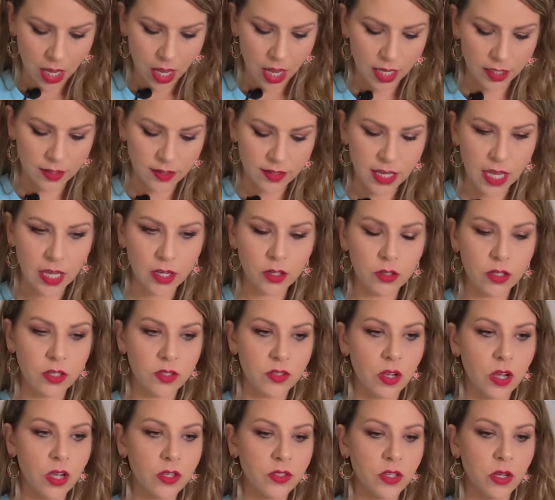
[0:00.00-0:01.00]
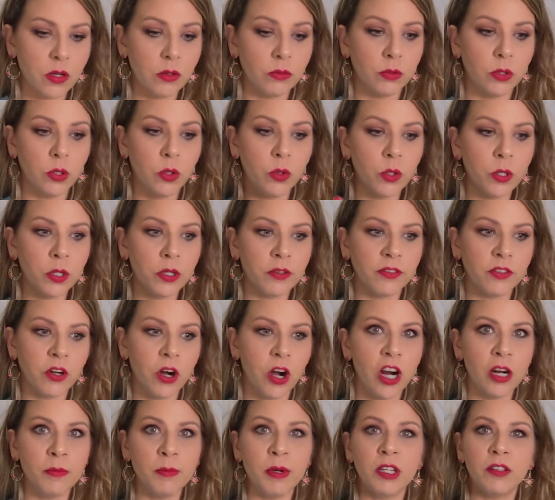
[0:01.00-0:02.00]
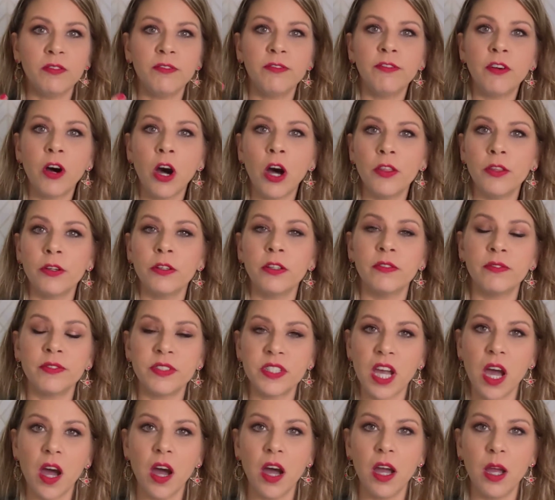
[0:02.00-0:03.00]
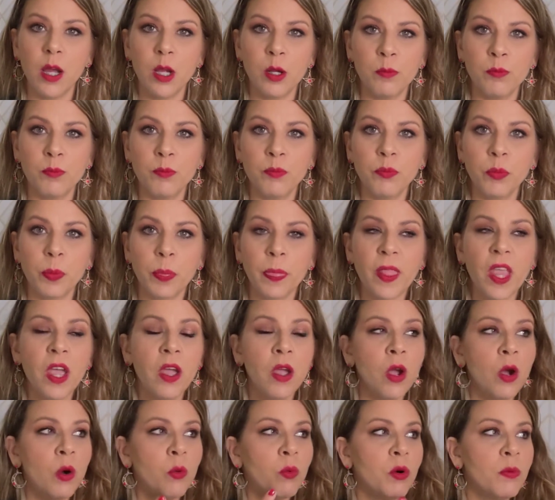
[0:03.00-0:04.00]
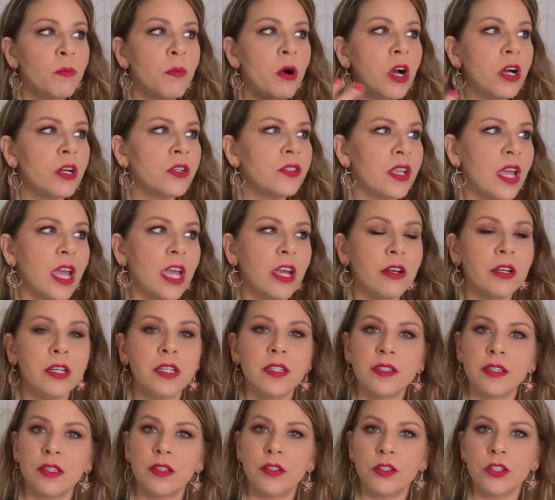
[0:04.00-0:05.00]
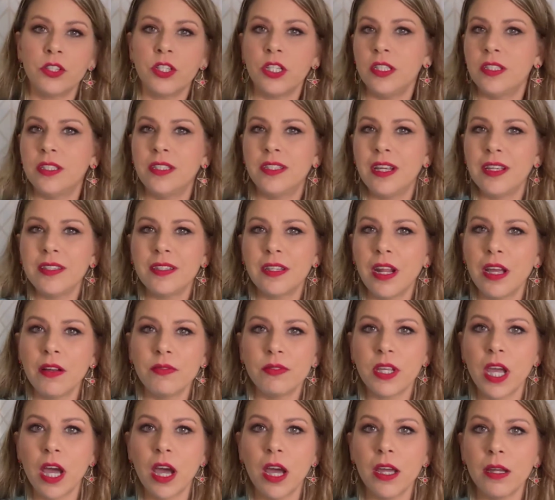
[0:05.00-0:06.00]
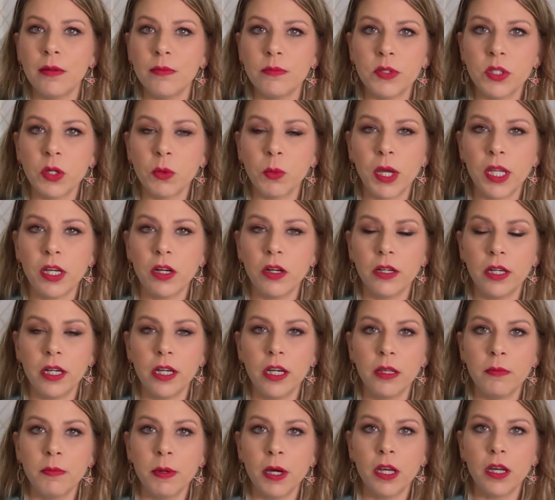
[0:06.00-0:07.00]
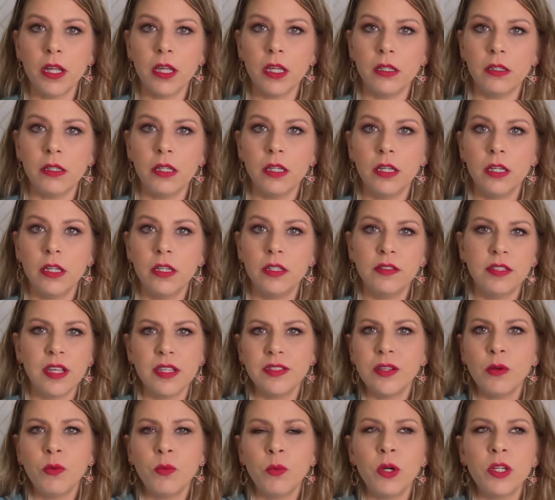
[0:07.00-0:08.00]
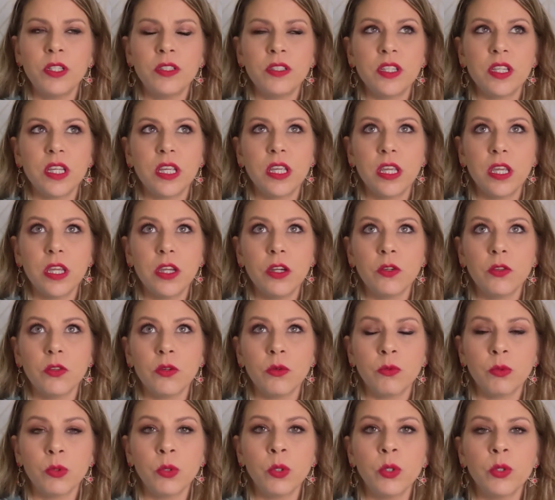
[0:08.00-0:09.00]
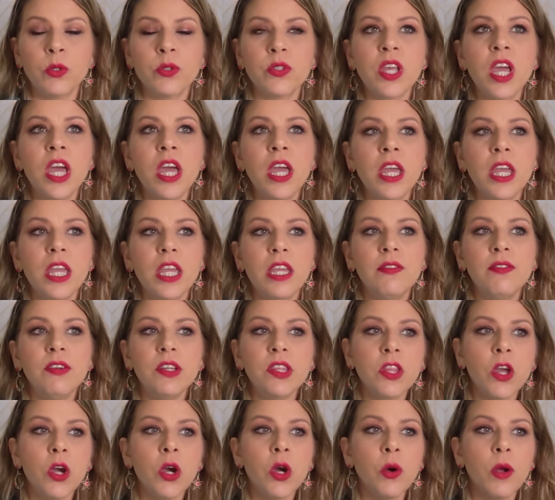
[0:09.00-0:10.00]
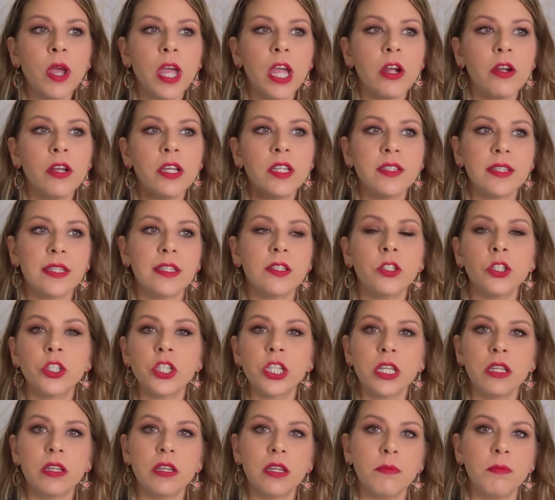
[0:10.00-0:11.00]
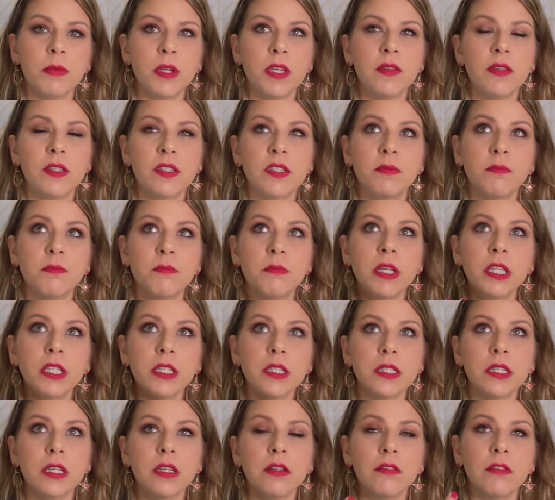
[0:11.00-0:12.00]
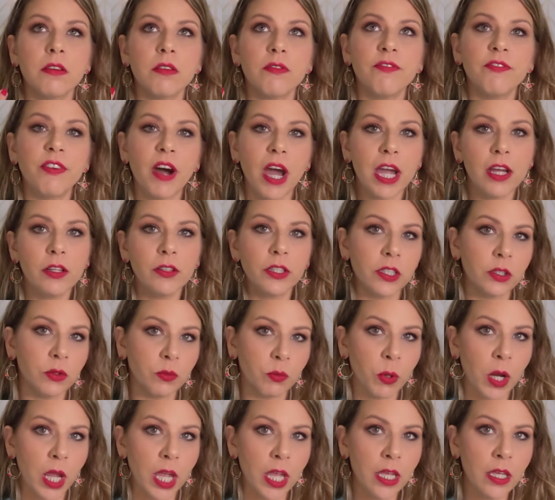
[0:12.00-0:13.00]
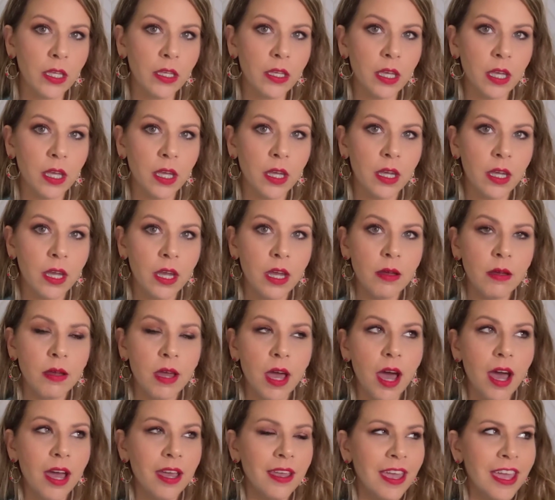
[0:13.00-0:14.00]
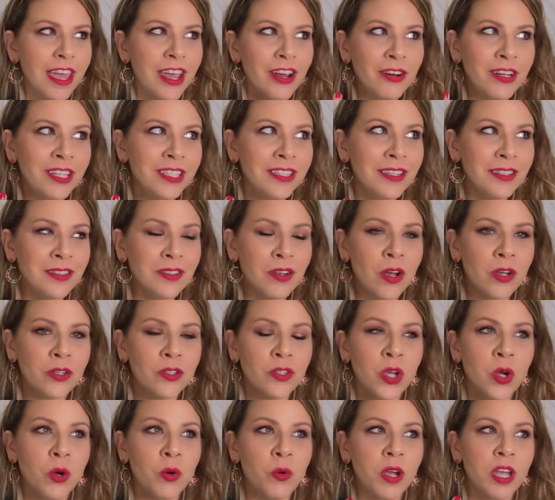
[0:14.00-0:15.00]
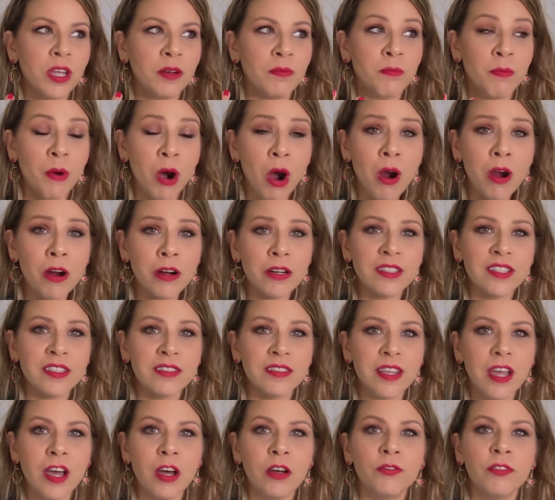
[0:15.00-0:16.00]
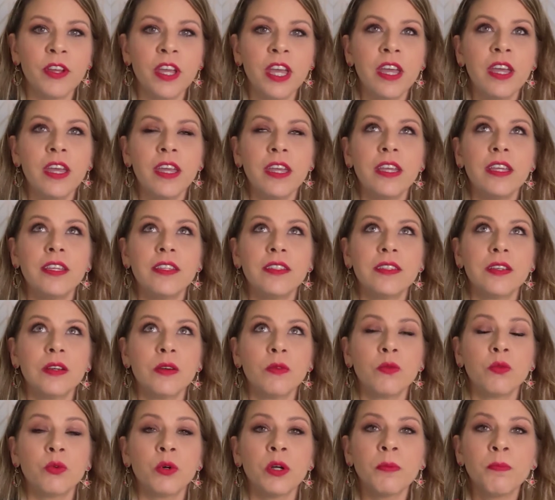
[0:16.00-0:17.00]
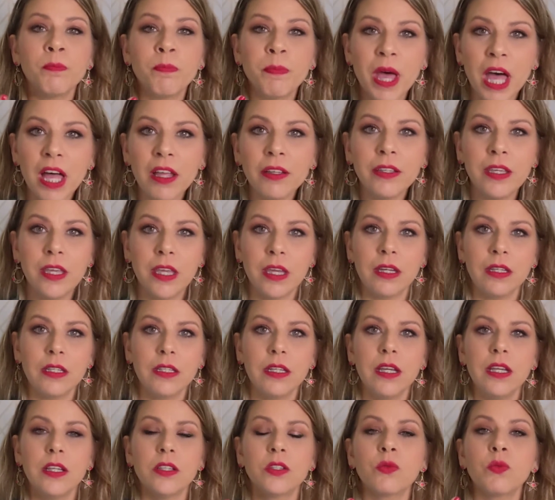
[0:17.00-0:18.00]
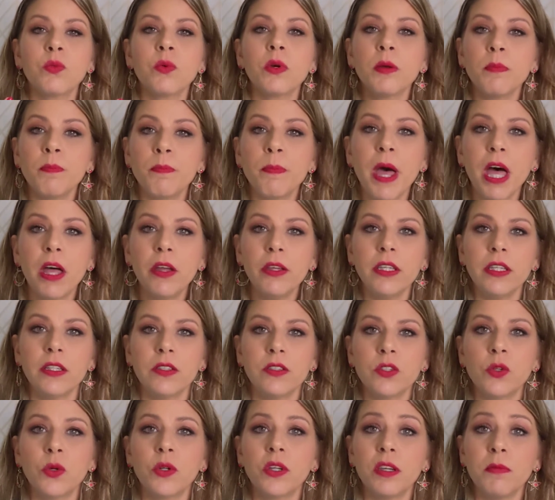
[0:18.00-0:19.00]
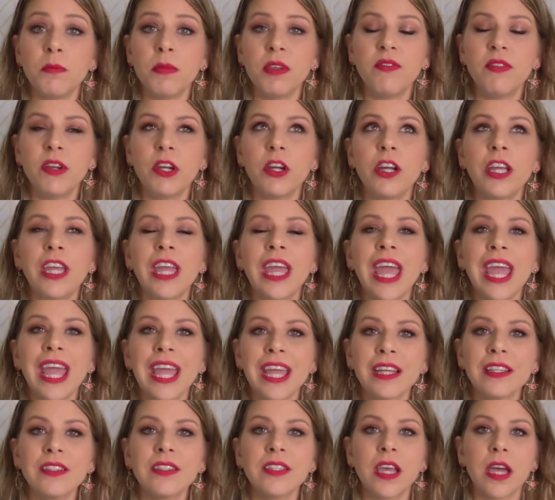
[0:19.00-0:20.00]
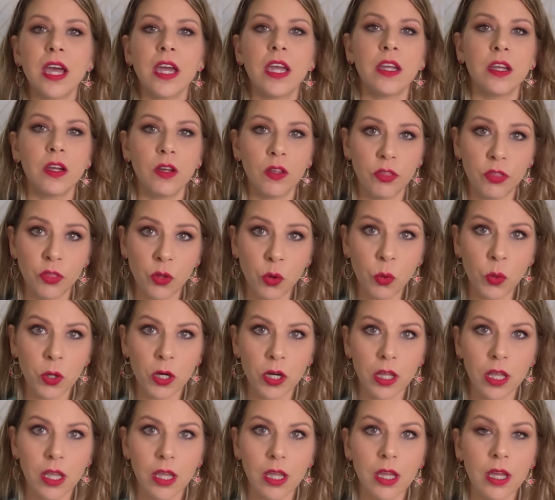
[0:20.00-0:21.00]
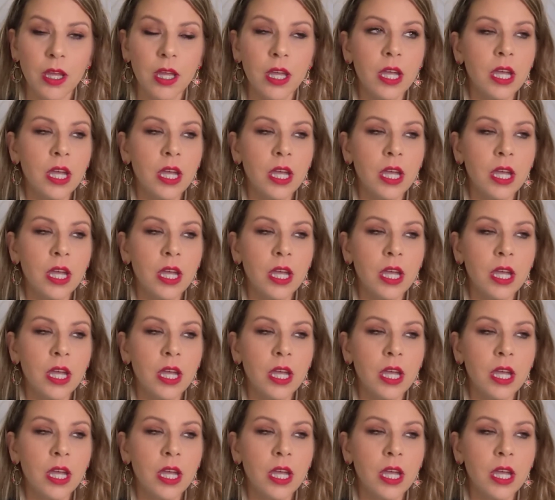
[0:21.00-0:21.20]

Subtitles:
And Saturn is also Lord of Karma and Father of Time. Well, Mars Aries energy doesn't have time to wait on anybody, doesn't want to hear the rules. Even though Aries energy can be this militant file in rank, Aries is also, in Mars itself, is rebellion. It's rebellion, so it can be very anti-authority.